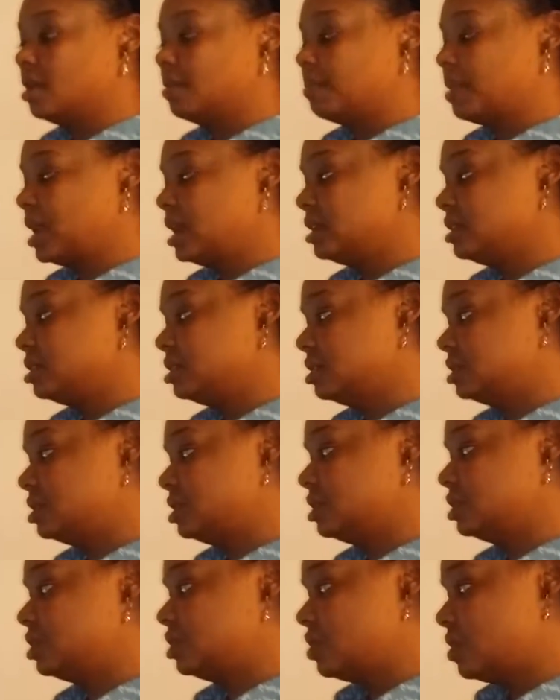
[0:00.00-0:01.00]
patients,
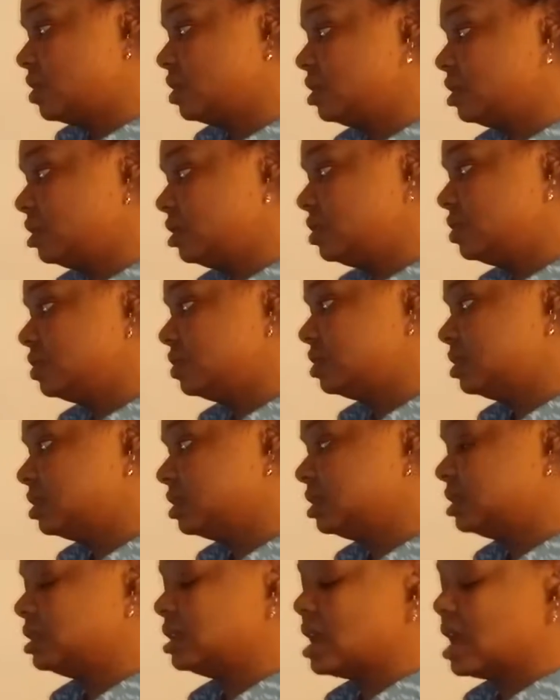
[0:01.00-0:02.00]
they're starting to use the
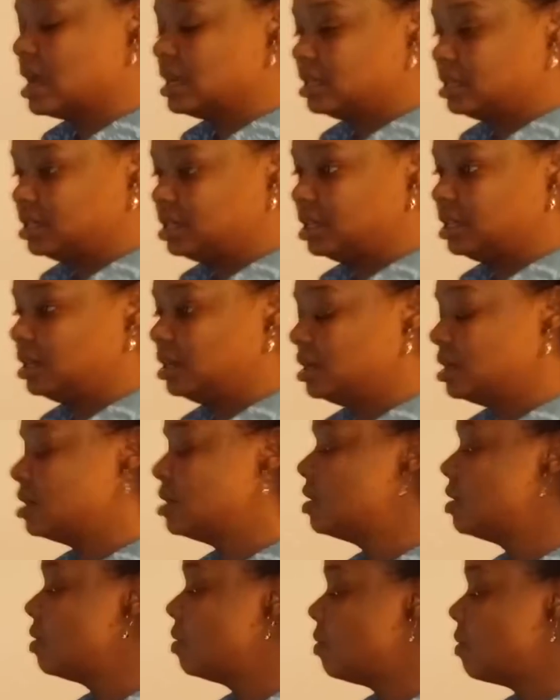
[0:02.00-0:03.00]
CHG
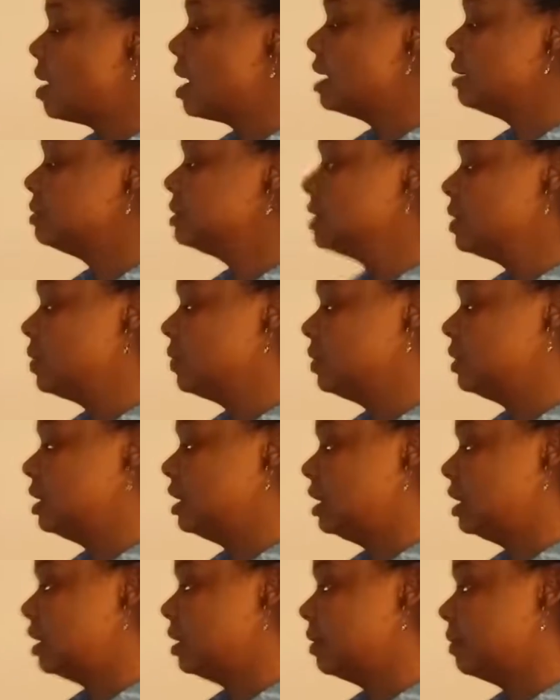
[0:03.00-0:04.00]
wipes on
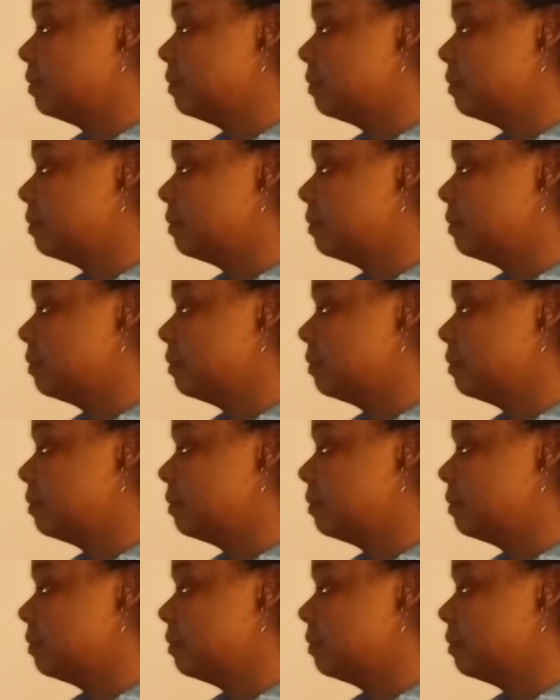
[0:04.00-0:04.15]
them